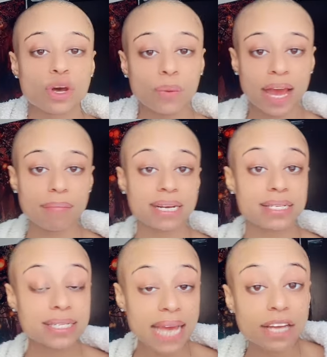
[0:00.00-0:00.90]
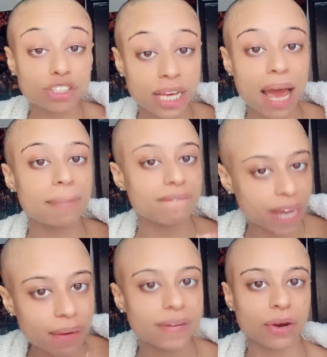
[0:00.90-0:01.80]
So what happened is this actually
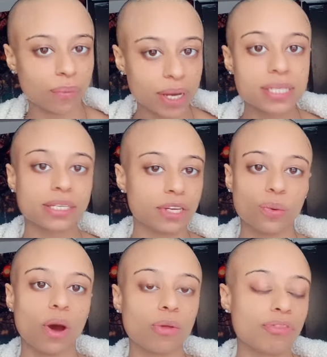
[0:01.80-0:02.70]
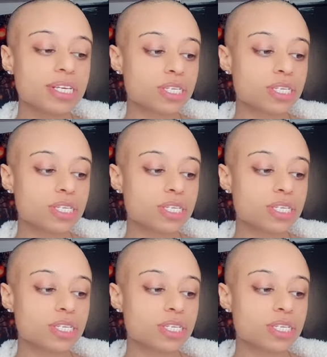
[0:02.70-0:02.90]
happened very, very recently, you all.